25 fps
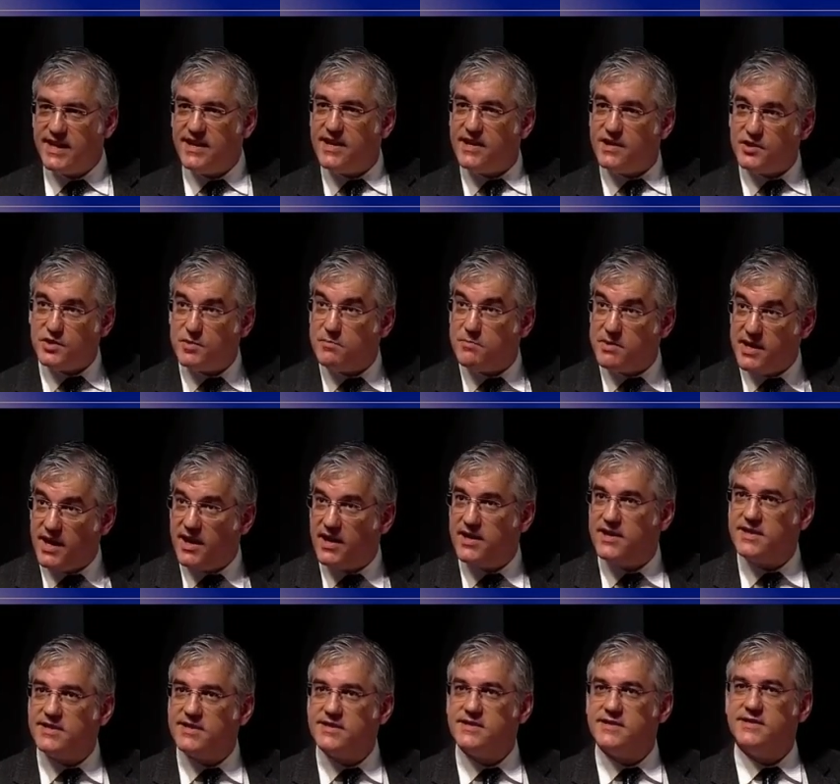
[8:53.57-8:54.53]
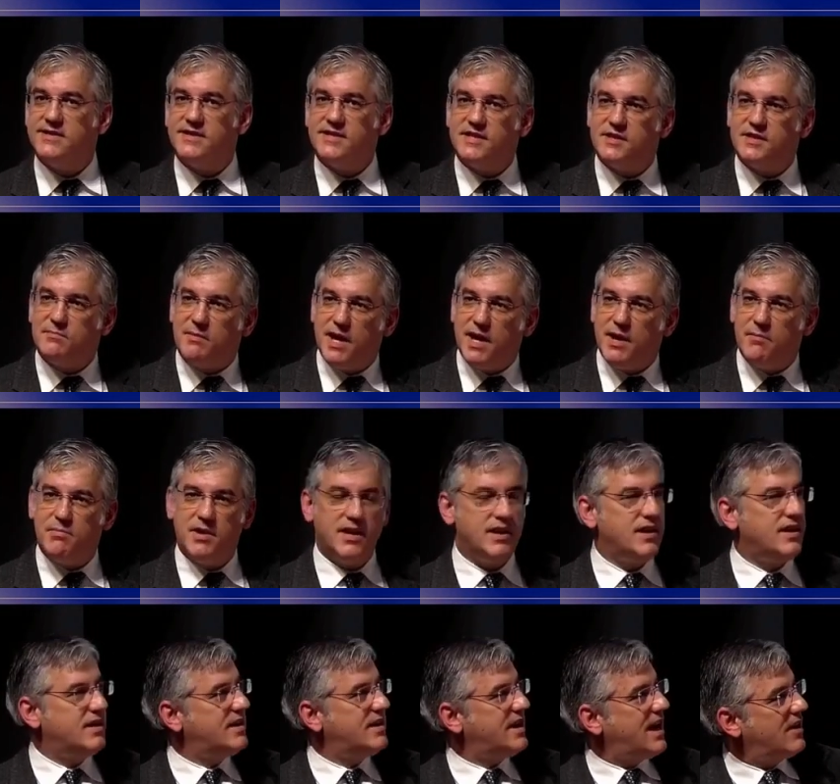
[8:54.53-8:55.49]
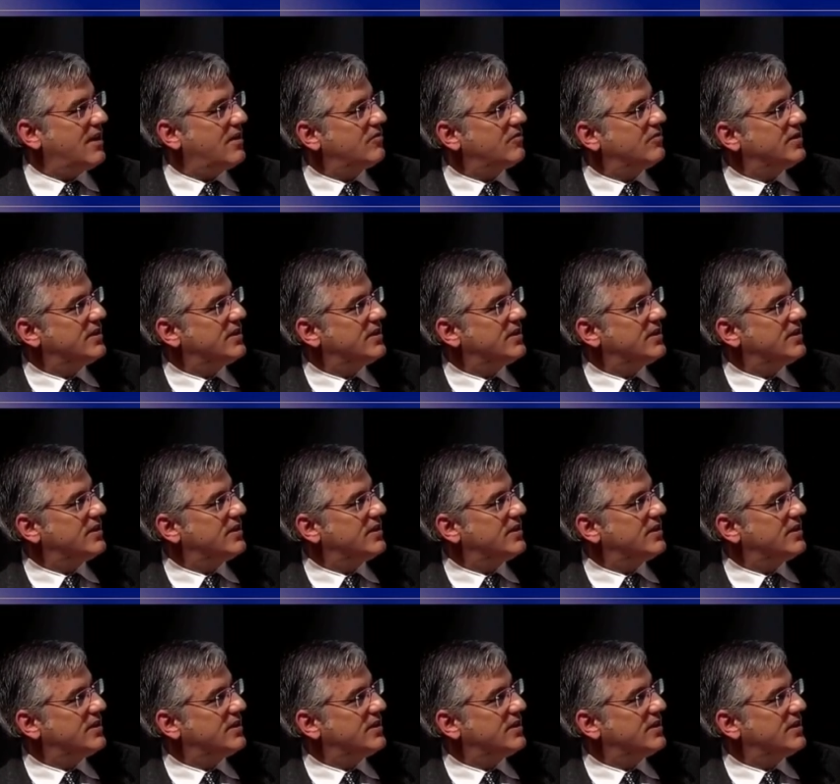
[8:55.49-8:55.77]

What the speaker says: to be honest, and this is my opinion,